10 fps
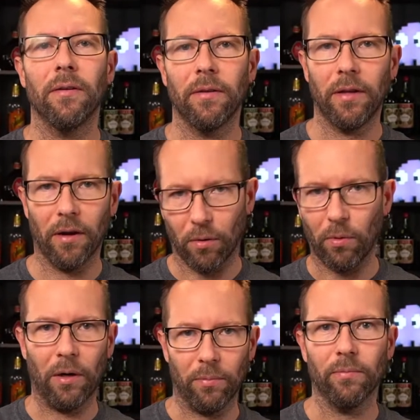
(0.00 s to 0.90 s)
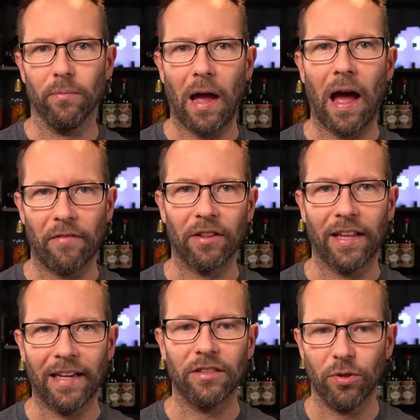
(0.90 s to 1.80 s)
where I have a
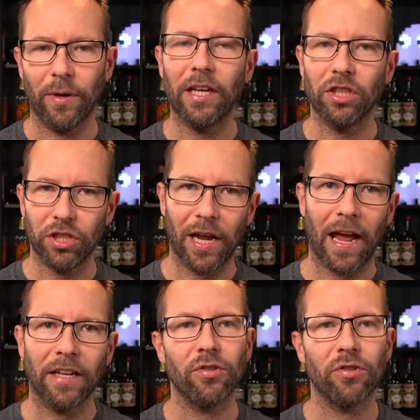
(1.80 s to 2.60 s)
link to each day,